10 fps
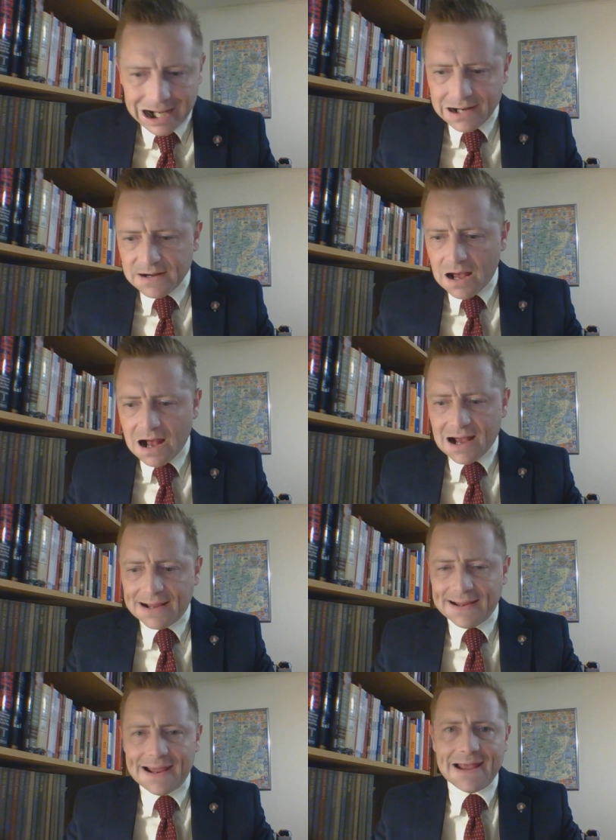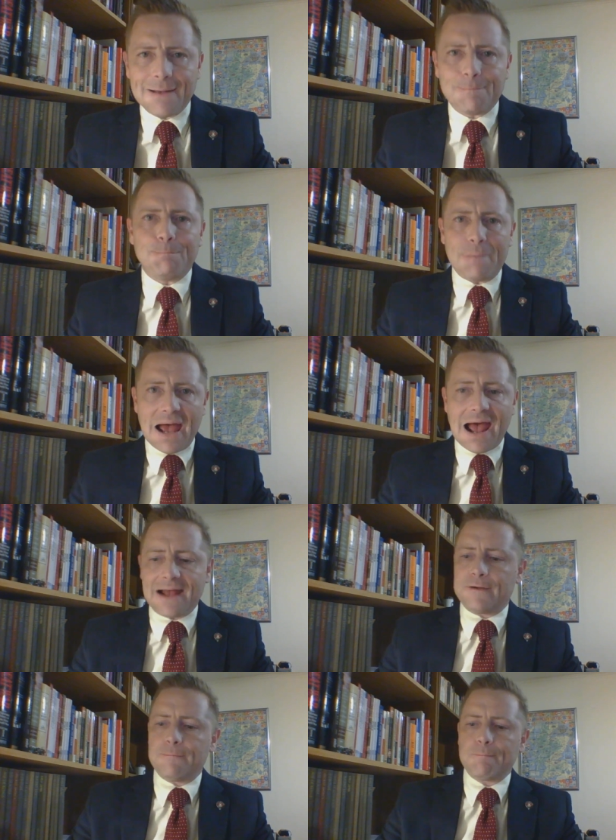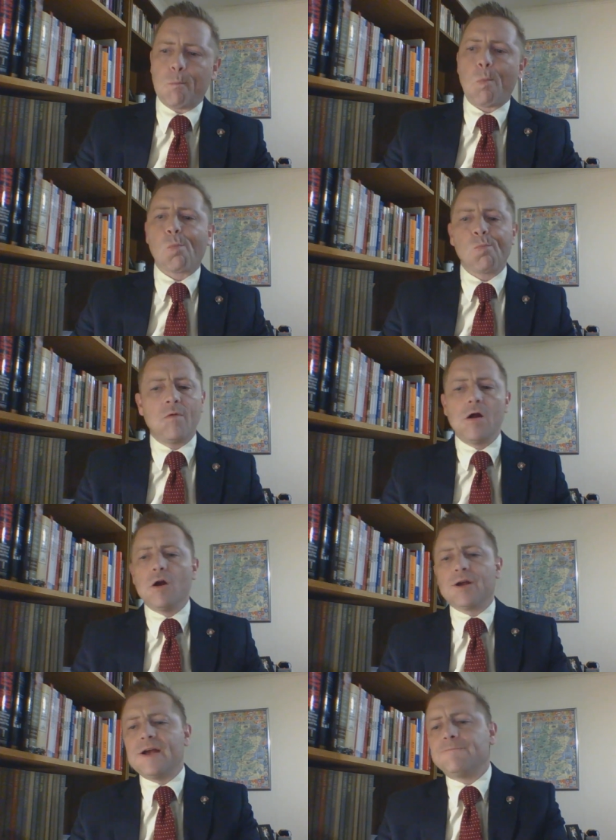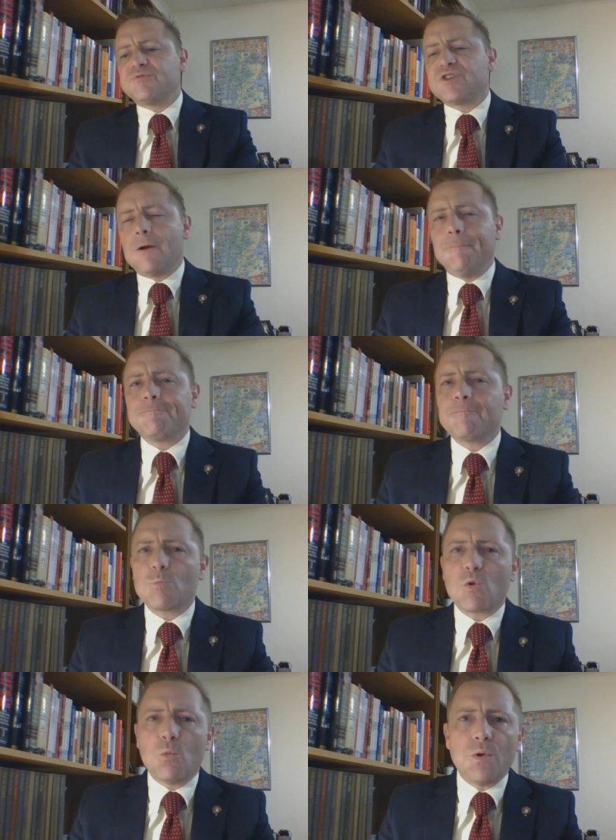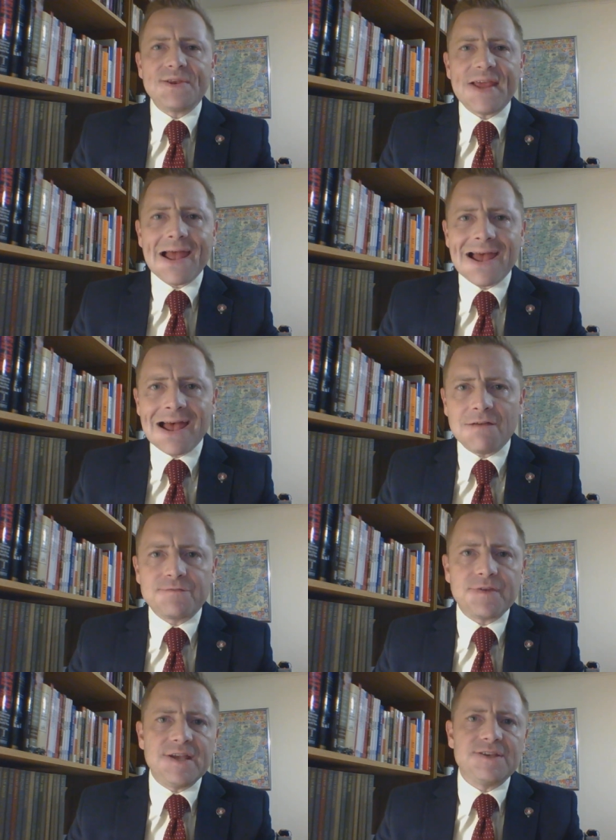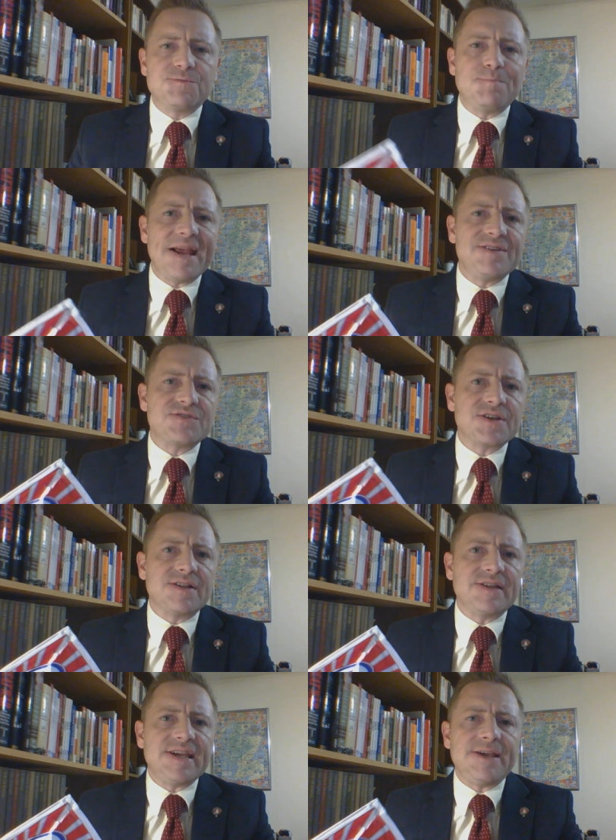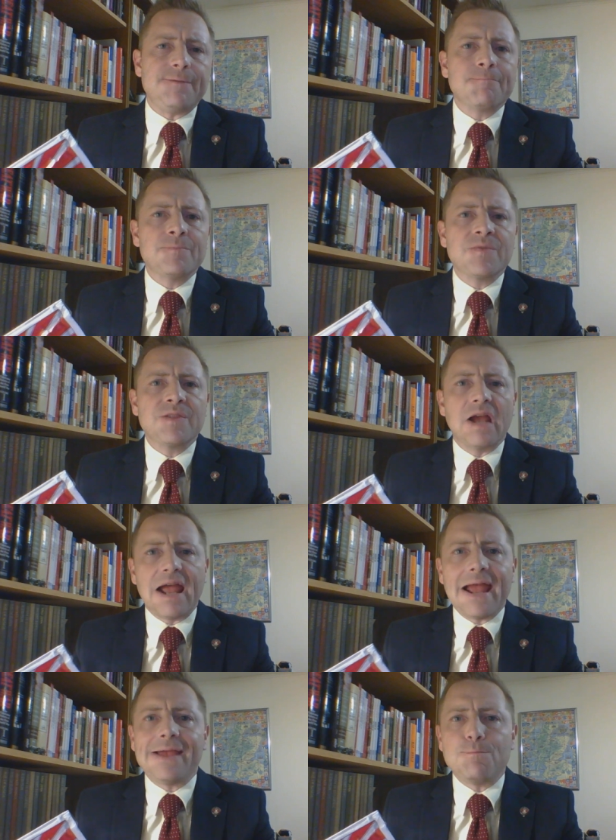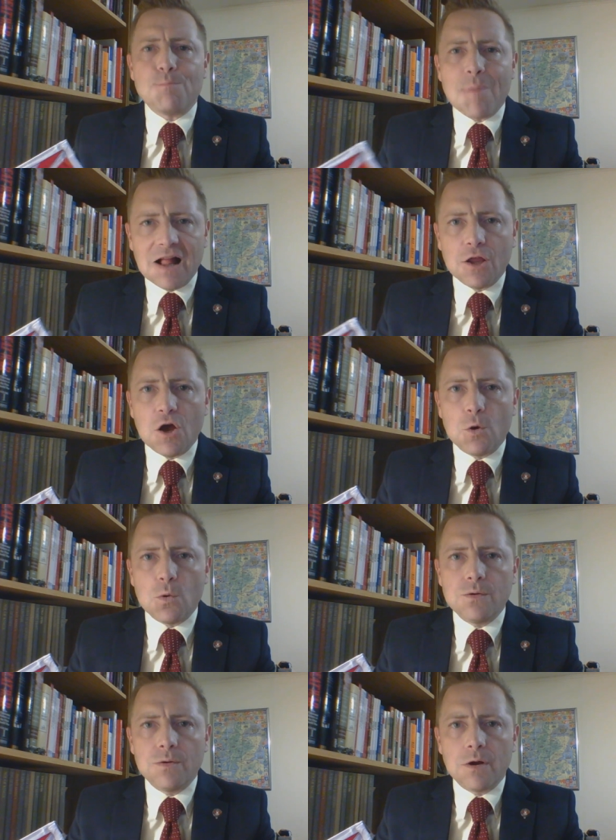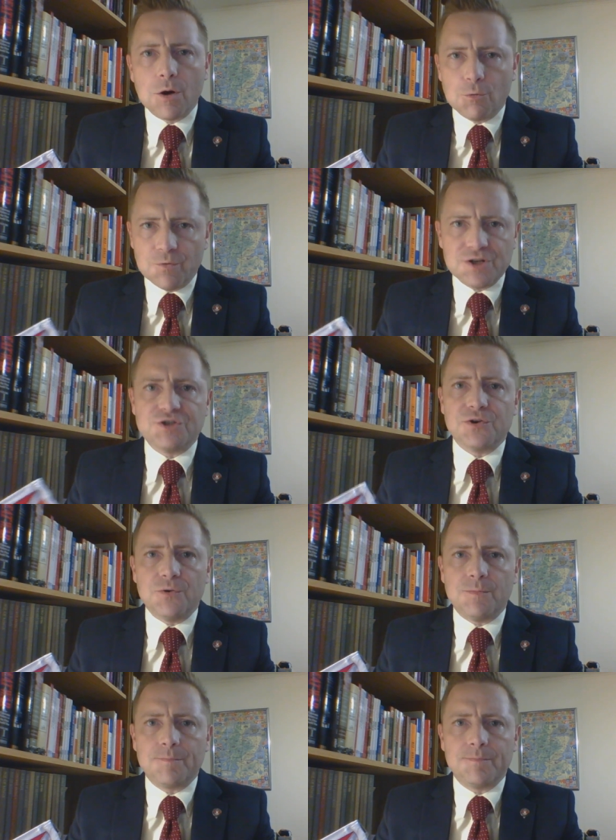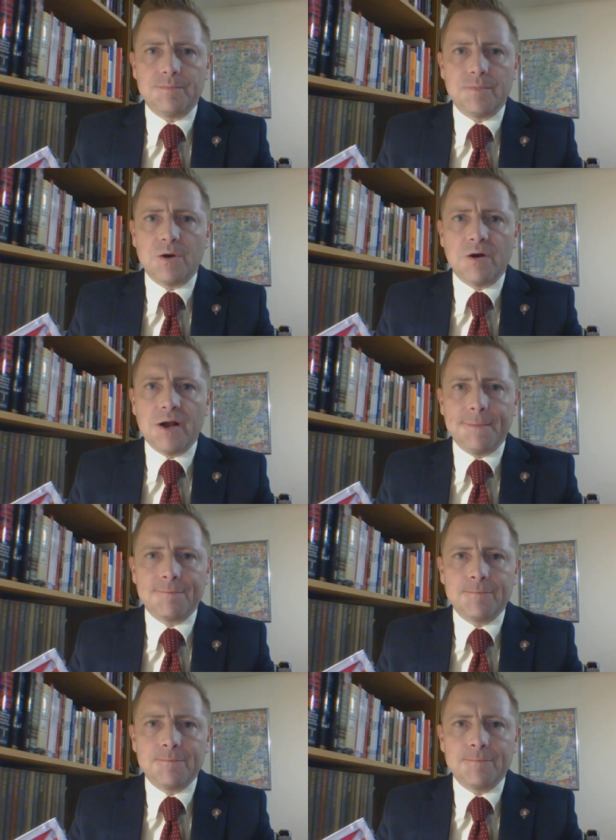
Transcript: And I am back. Okay, so what you have is basically a mellow original, all right?